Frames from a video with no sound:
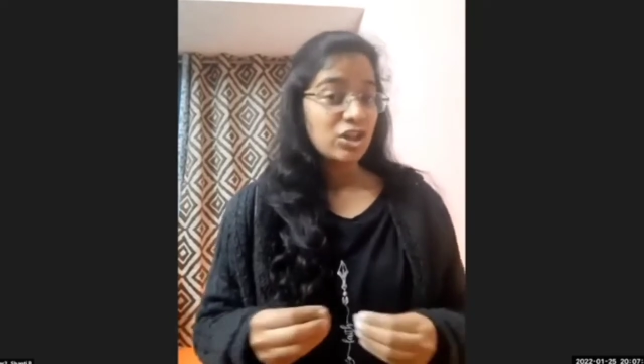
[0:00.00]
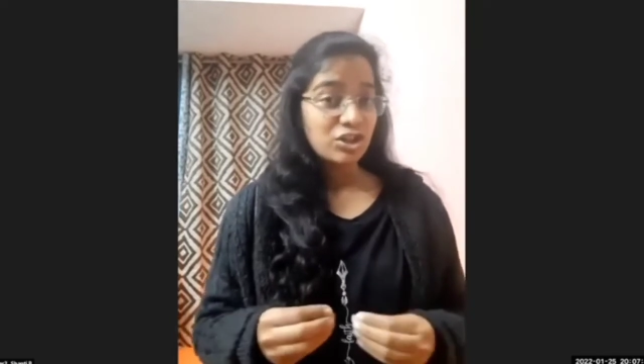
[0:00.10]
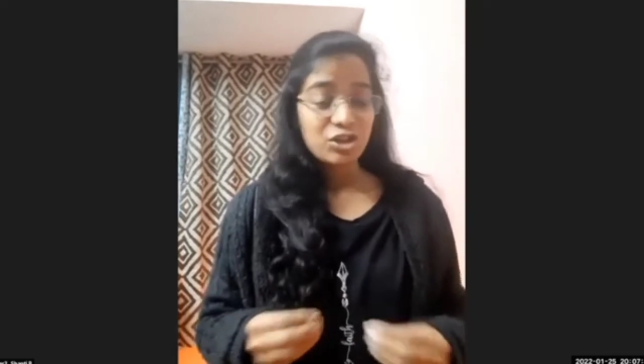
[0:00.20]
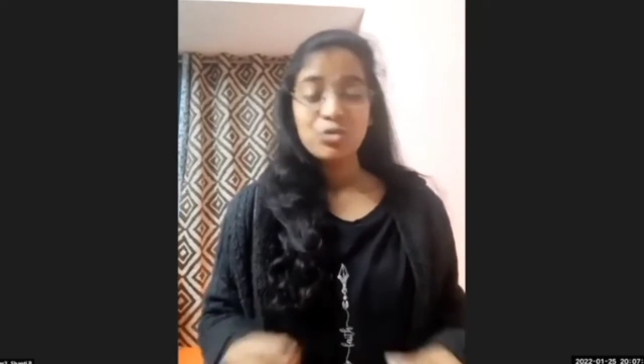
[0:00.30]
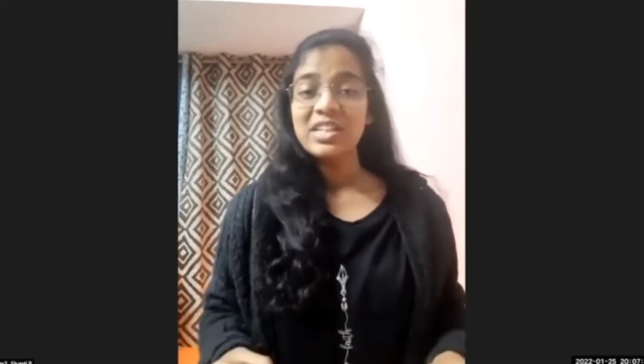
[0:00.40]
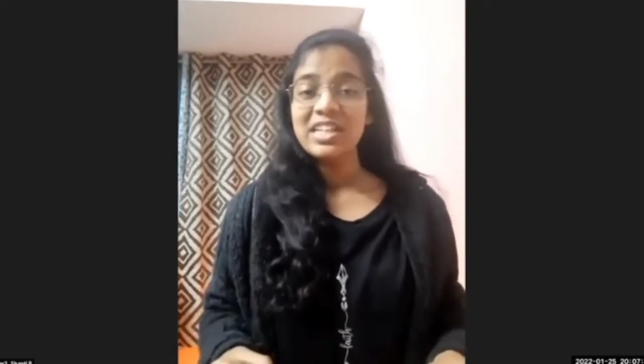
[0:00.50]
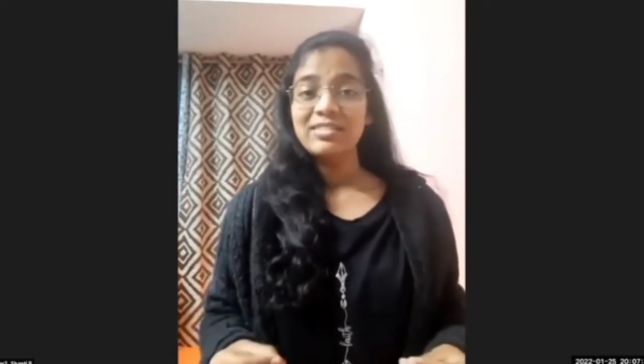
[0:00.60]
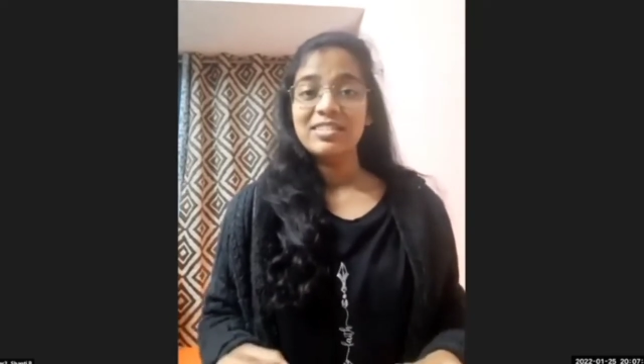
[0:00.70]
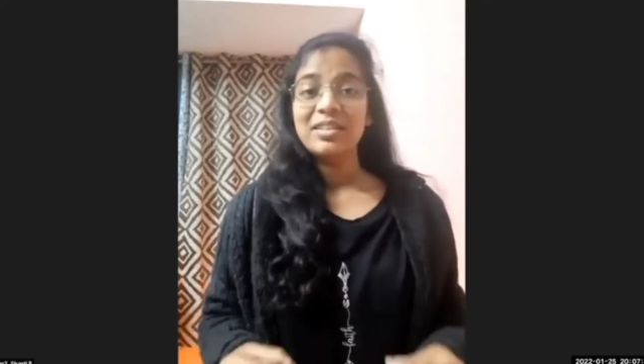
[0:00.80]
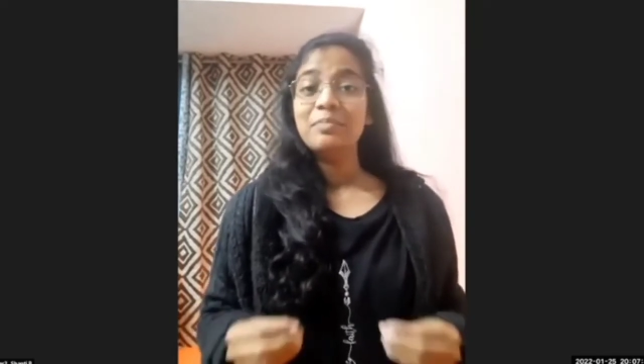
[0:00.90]
Truly,
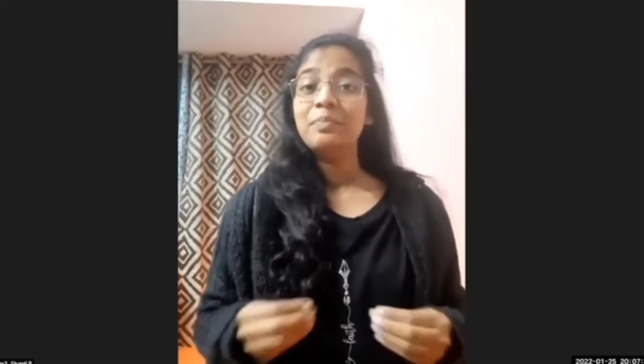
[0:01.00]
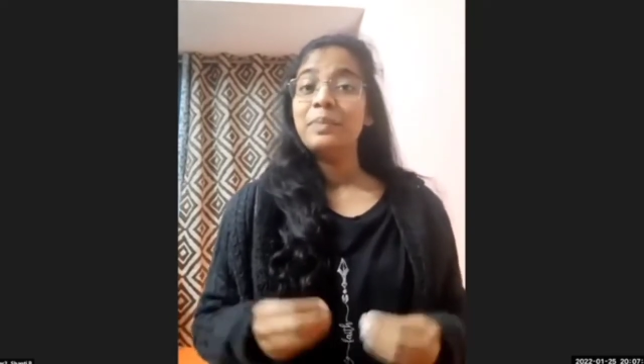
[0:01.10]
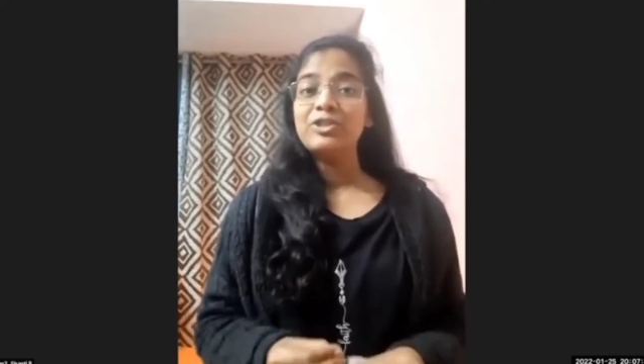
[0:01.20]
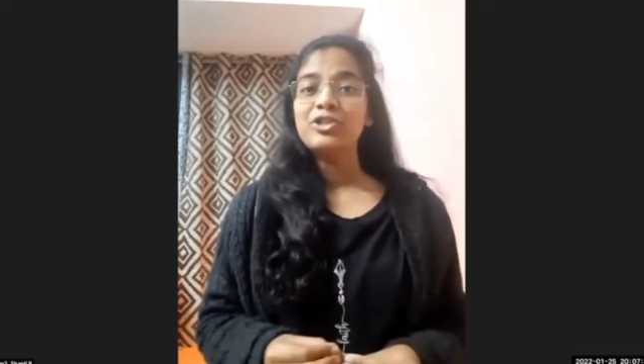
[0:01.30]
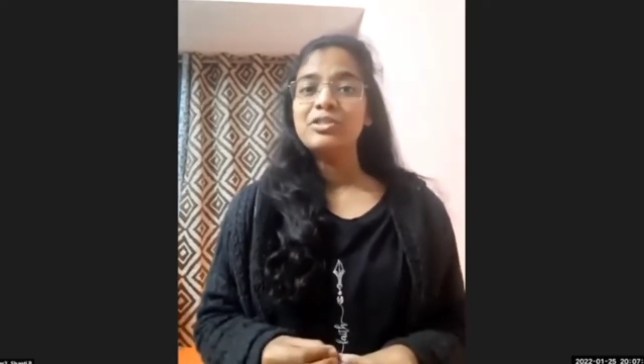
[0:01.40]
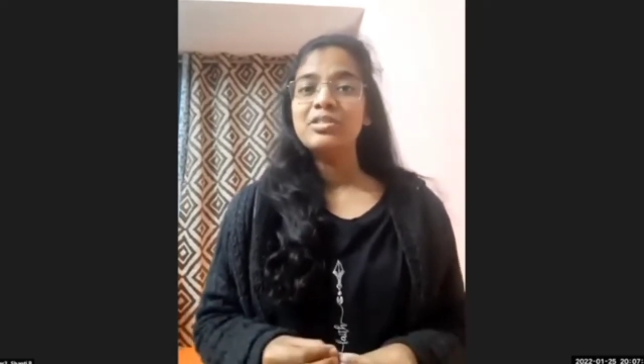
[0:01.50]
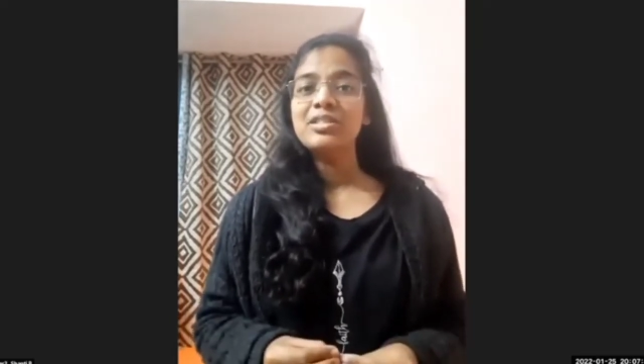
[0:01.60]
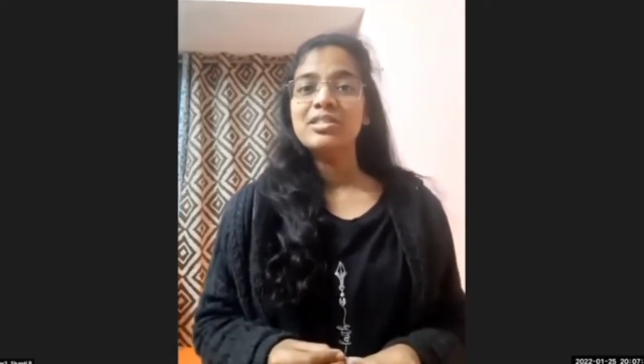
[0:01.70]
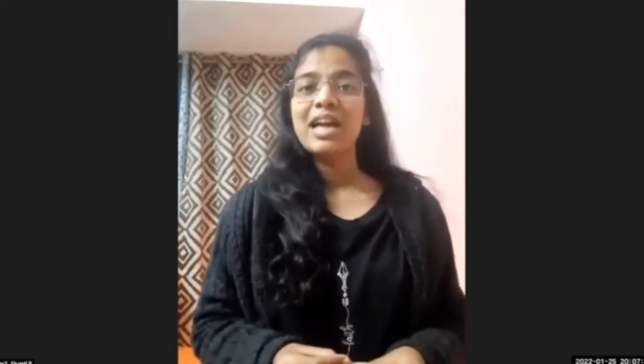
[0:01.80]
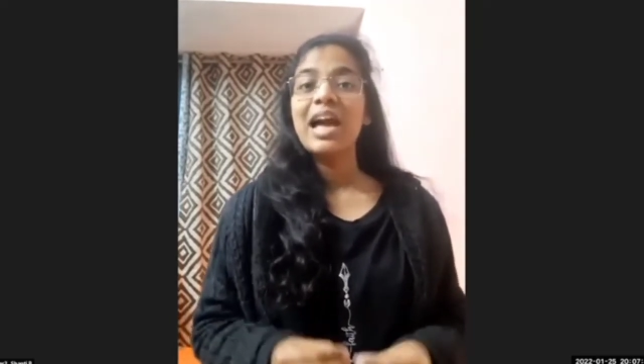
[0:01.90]

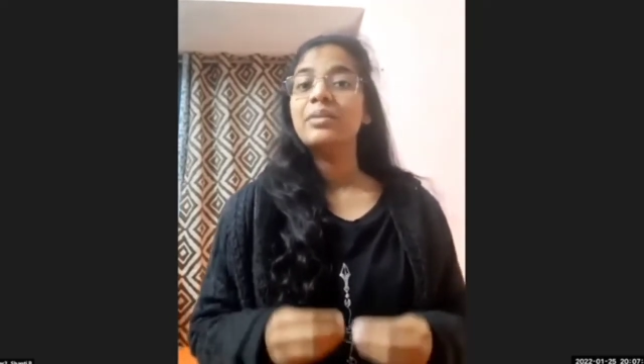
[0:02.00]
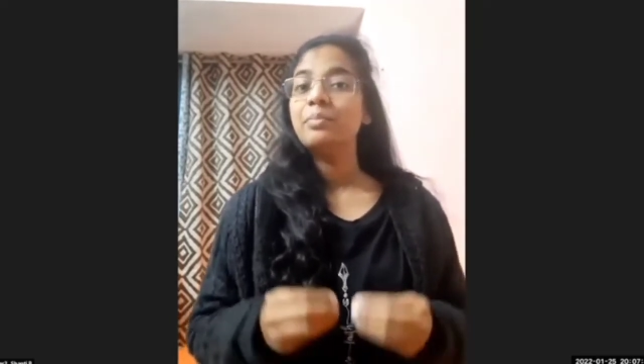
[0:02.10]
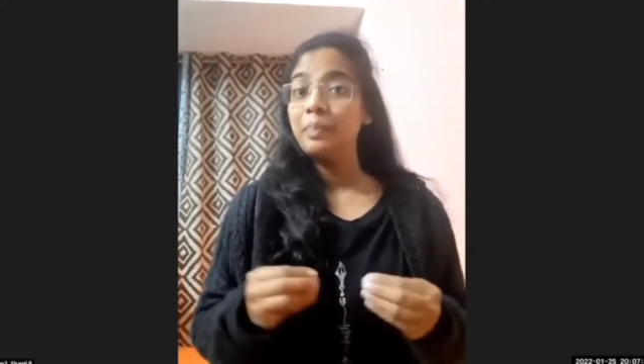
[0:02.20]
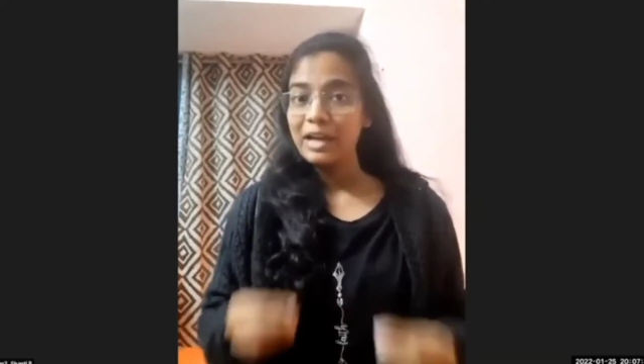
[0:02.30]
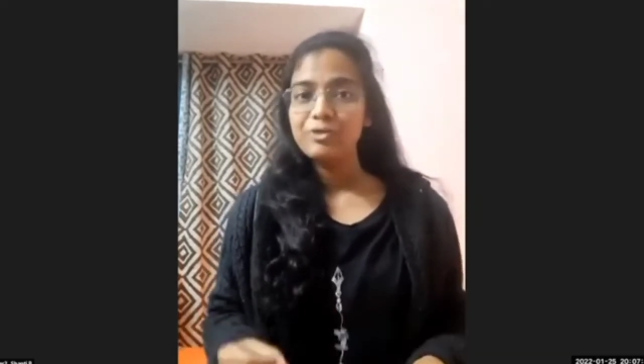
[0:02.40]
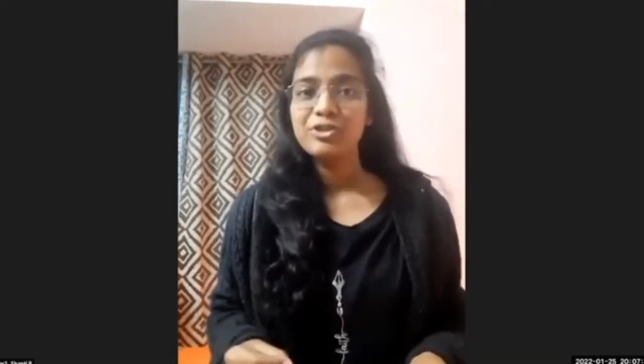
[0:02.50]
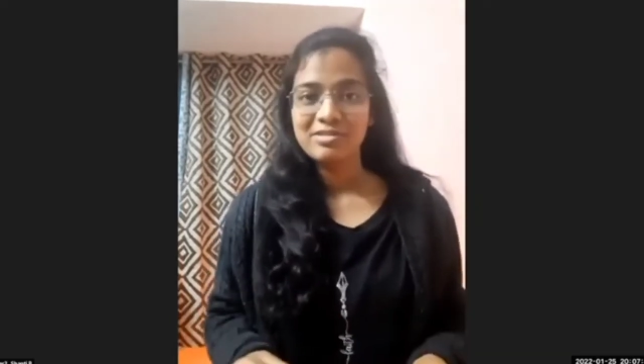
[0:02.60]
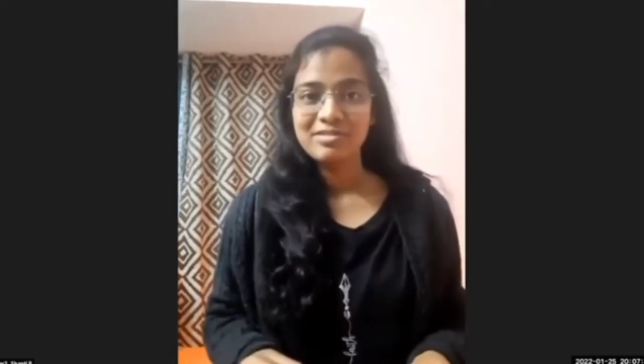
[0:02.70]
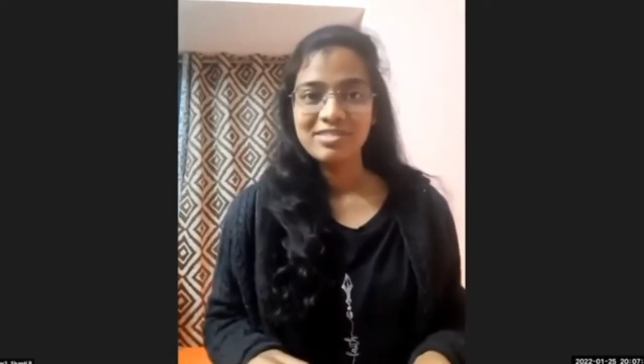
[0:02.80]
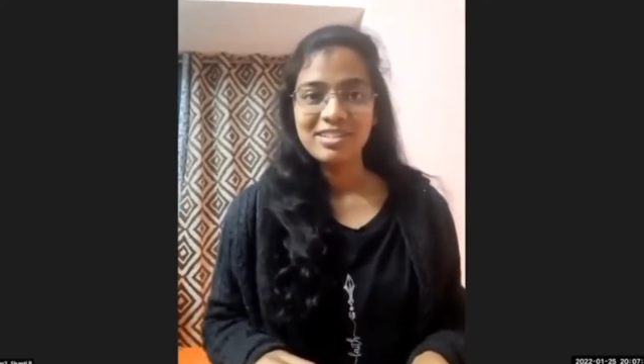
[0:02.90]
patience and passion